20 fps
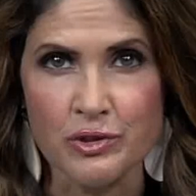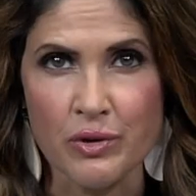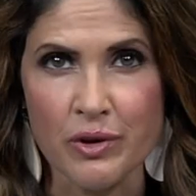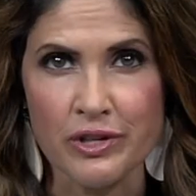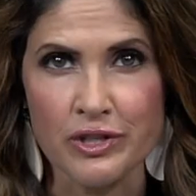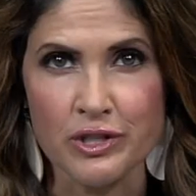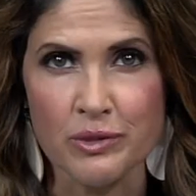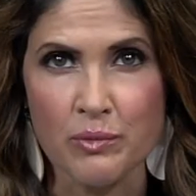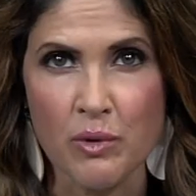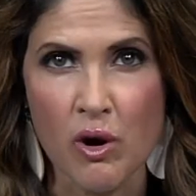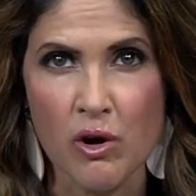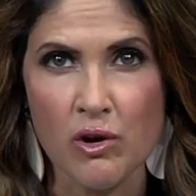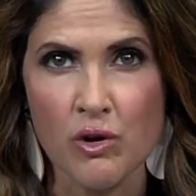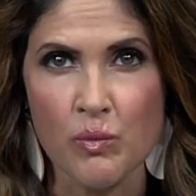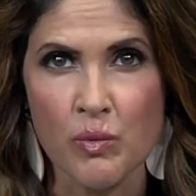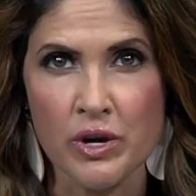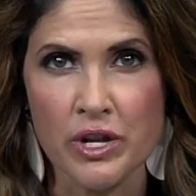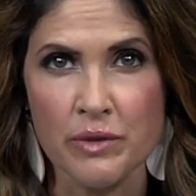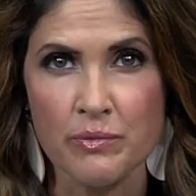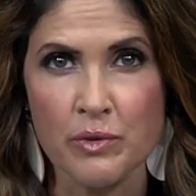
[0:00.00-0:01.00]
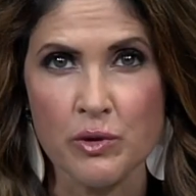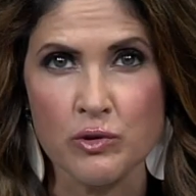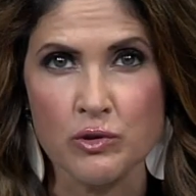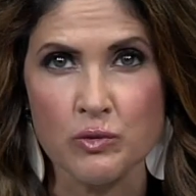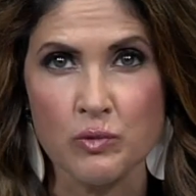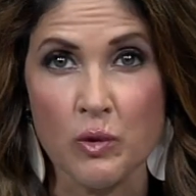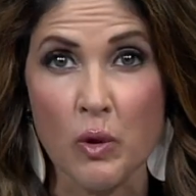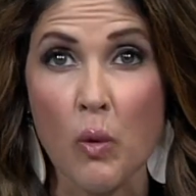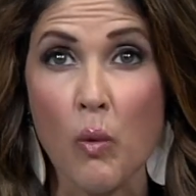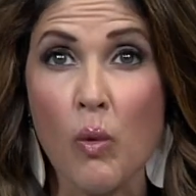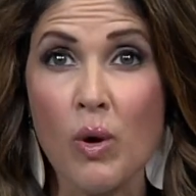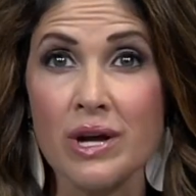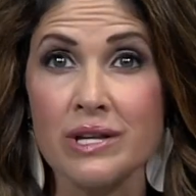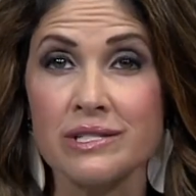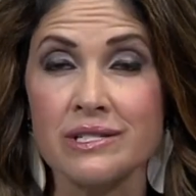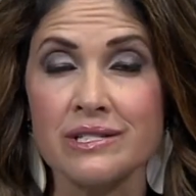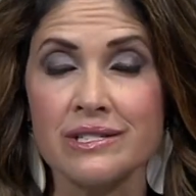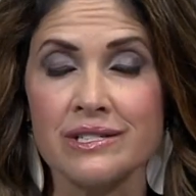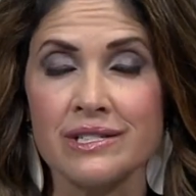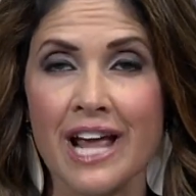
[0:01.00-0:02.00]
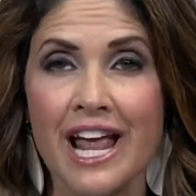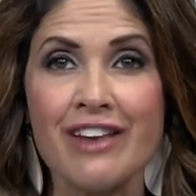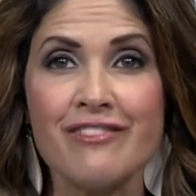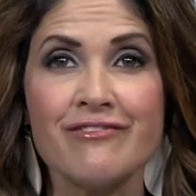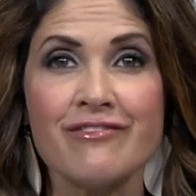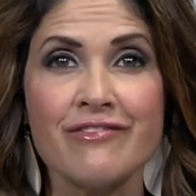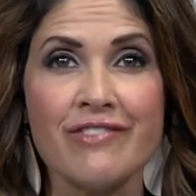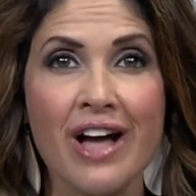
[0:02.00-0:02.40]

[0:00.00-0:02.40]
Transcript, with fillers: Starting tomorrow, one of the most requested and